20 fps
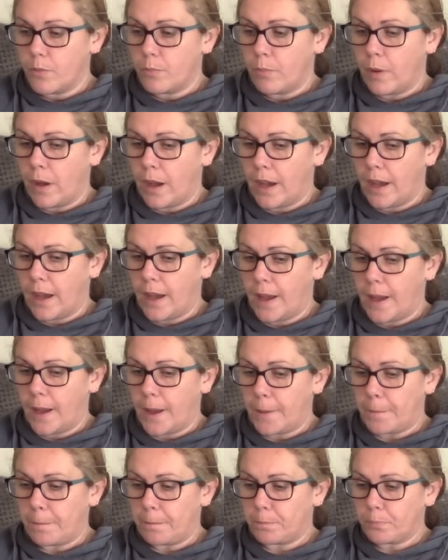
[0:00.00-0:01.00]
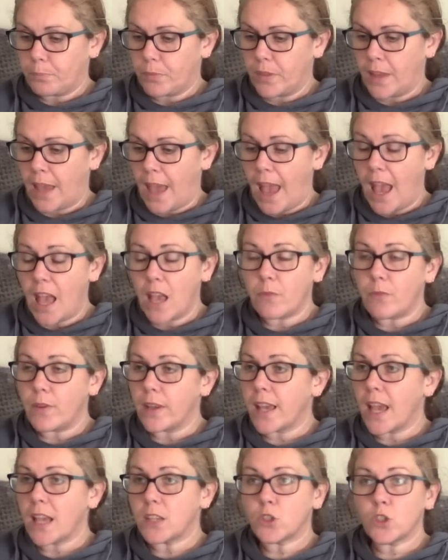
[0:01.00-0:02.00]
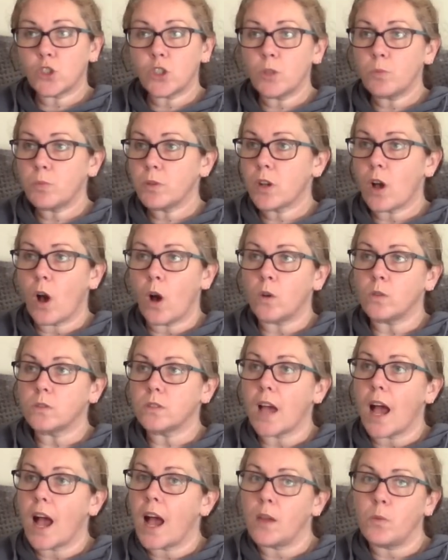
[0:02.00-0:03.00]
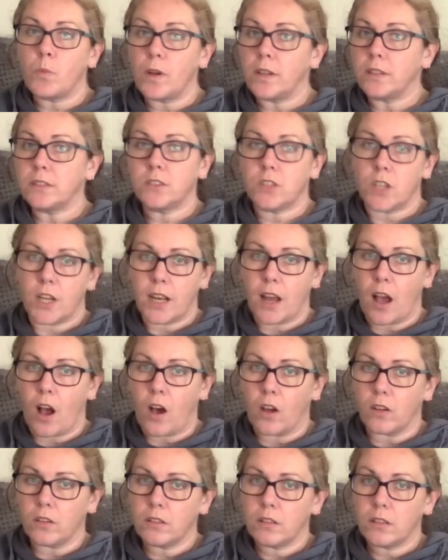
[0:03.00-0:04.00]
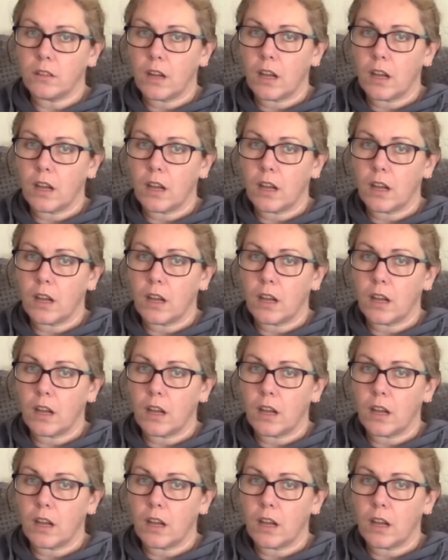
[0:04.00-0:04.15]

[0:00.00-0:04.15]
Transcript: But if it gets super cold, I will turn it on.